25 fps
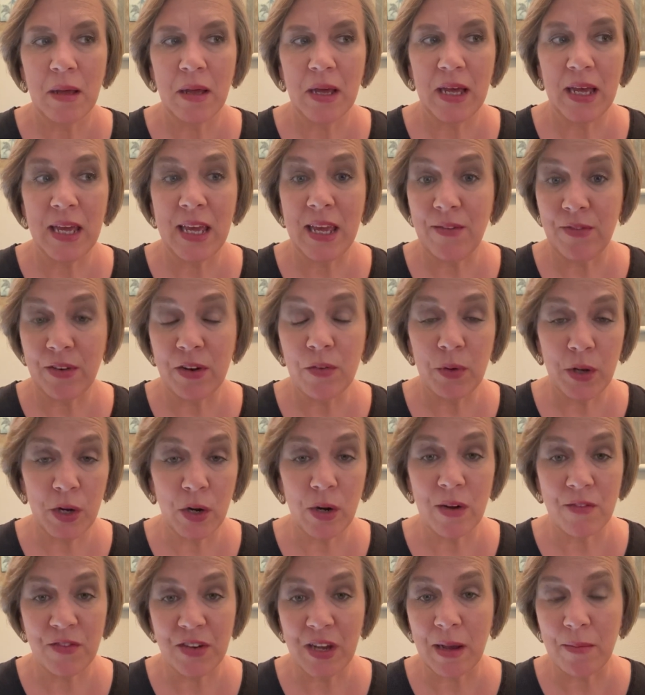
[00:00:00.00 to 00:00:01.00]
even if we don't
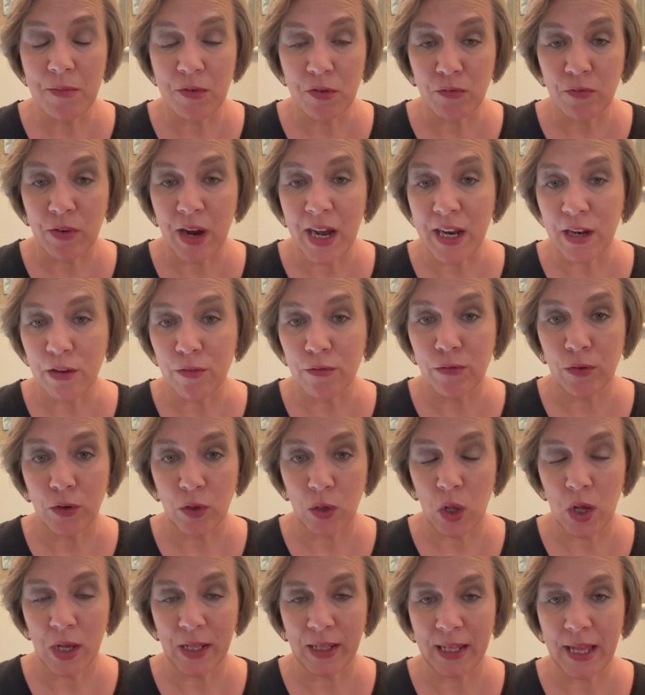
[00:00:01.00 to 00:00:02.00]
have time to write a
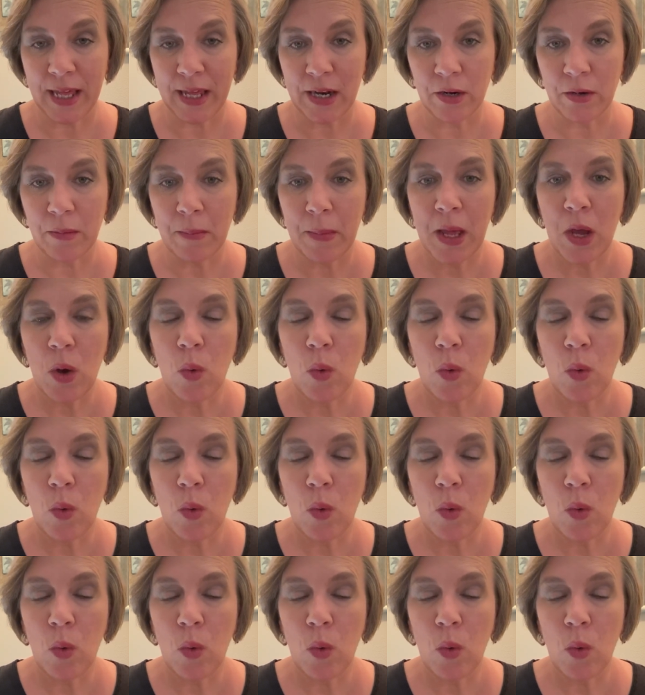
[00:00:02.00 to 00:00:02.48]
full-on letter.